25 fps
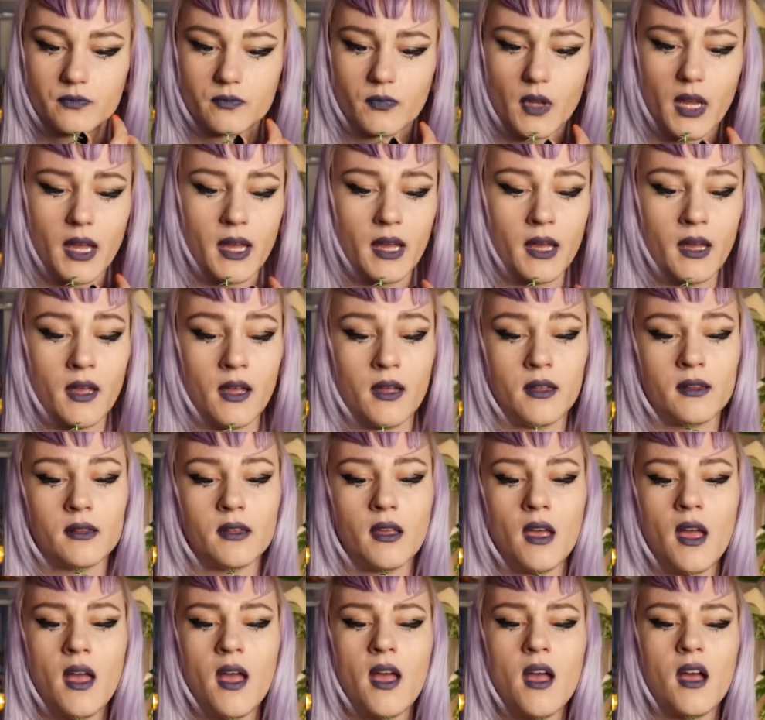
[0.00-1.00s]
and
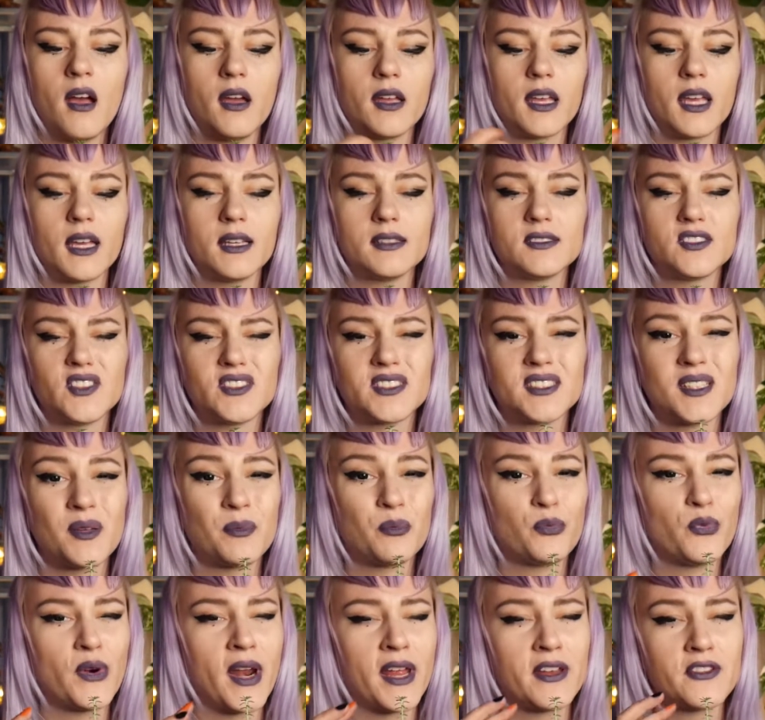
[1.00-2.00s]
I guess just some
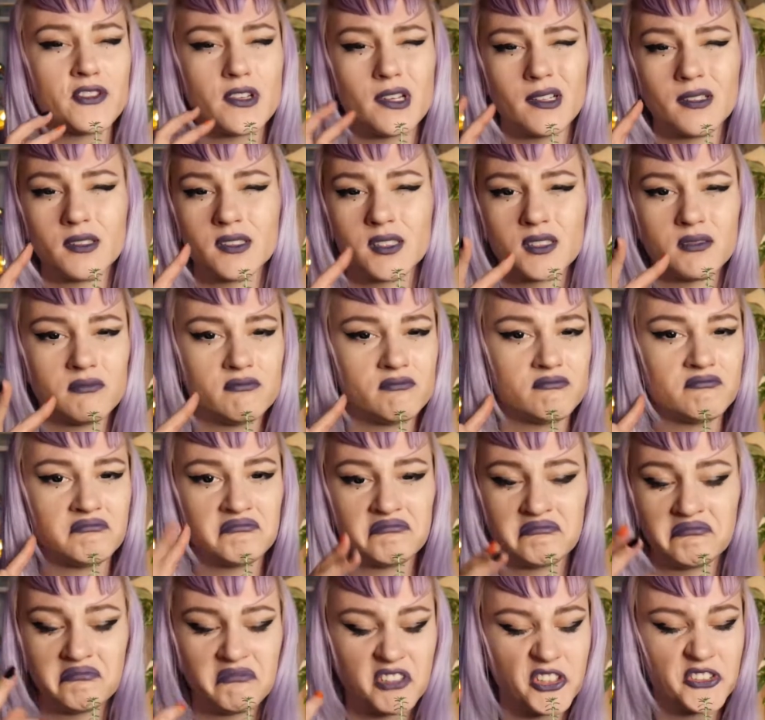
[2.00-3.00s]
branches
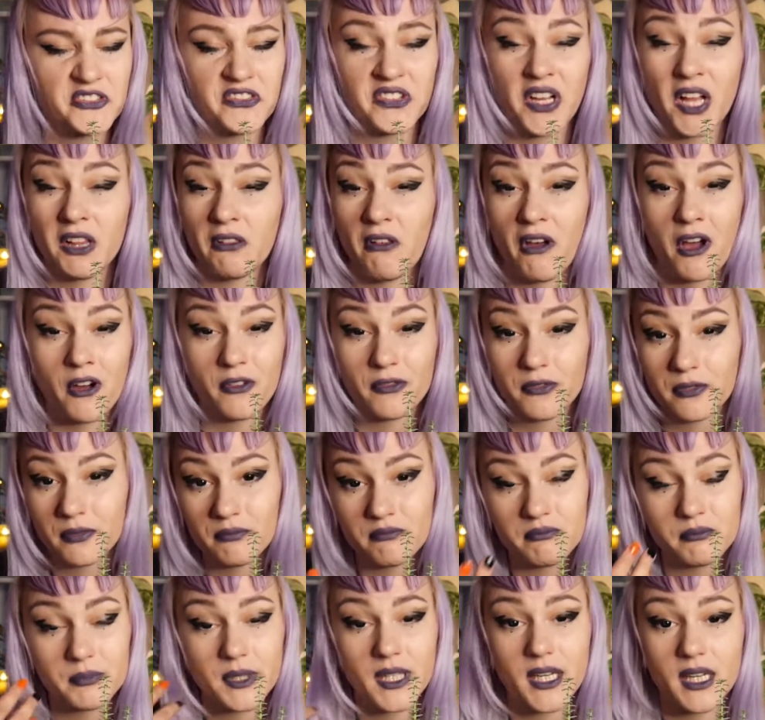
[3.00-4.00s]
fell off
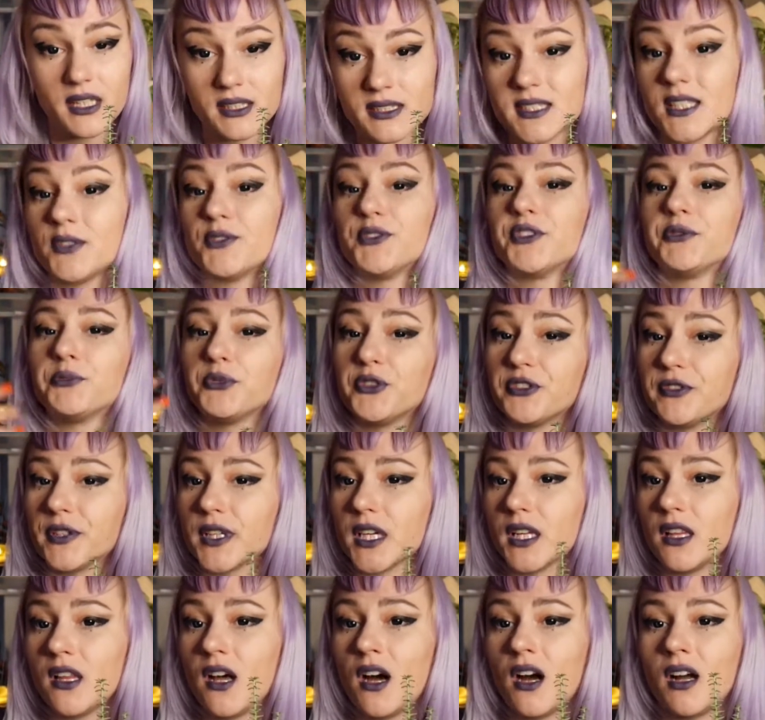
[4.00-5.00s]
because they were moving
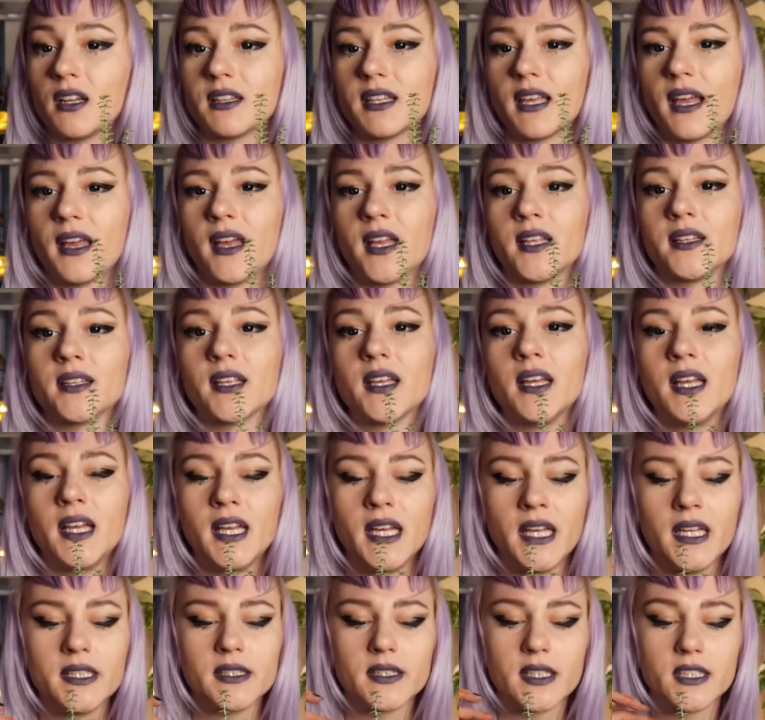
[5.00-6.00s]
a lot and
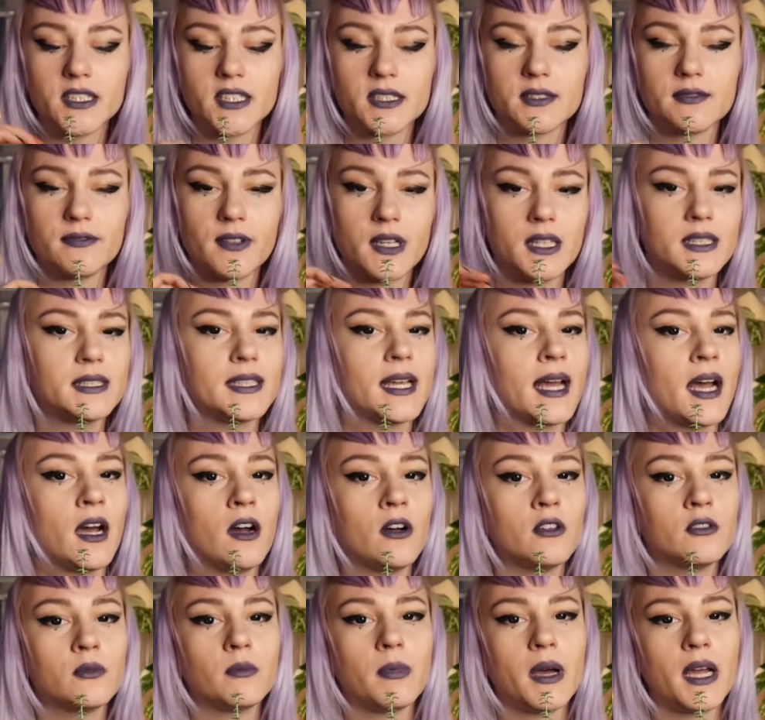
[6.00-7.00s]
they just fell
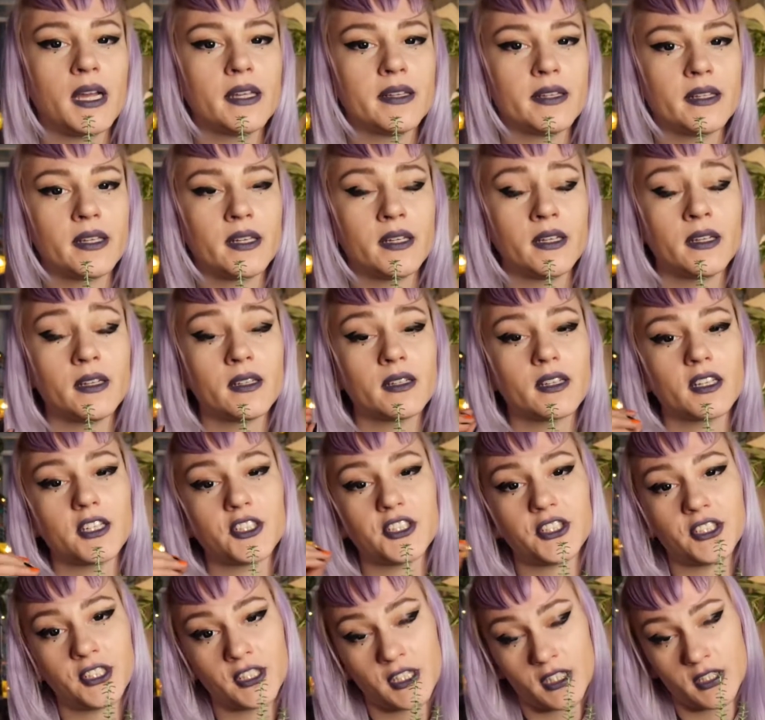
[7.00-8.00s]
down by the
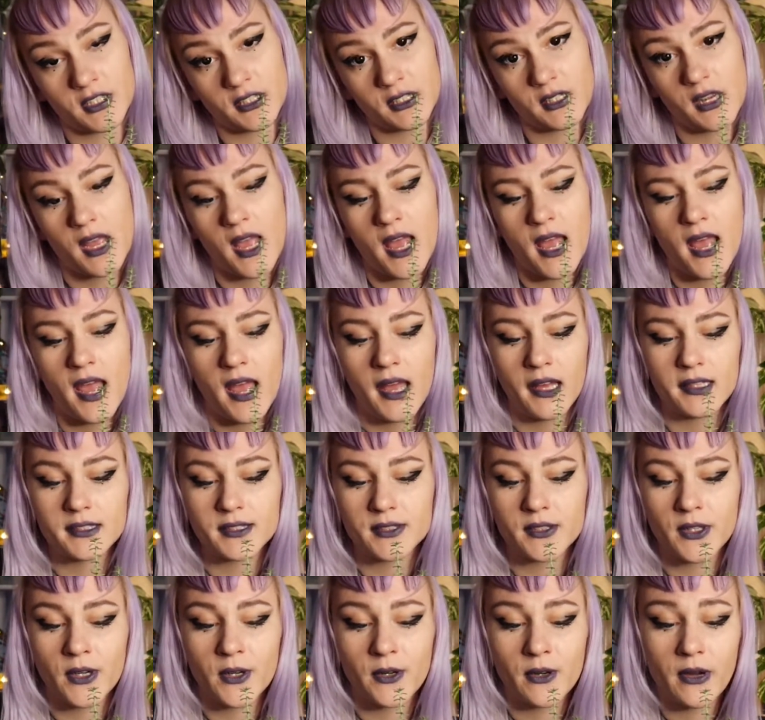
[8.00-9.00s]
cashier.
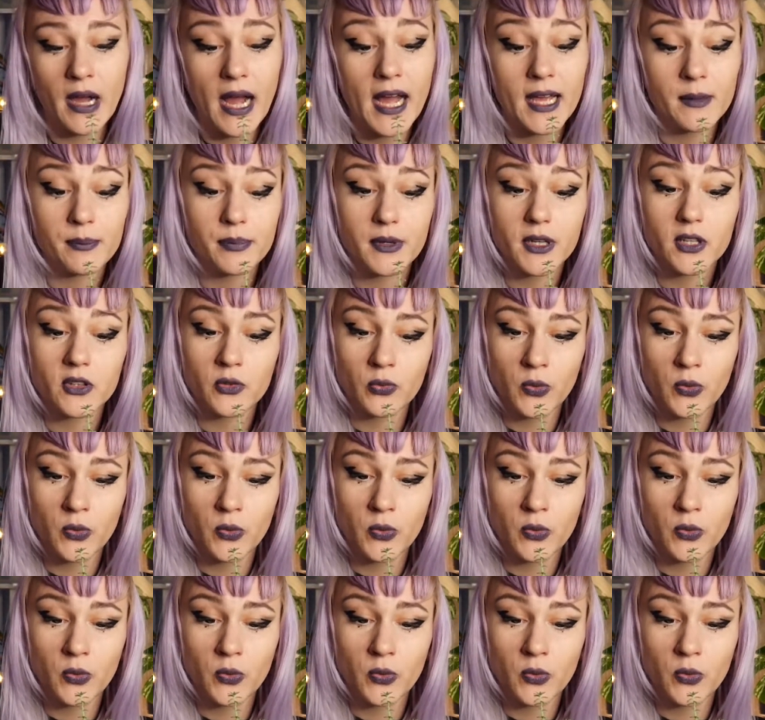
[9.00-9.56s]
So I picked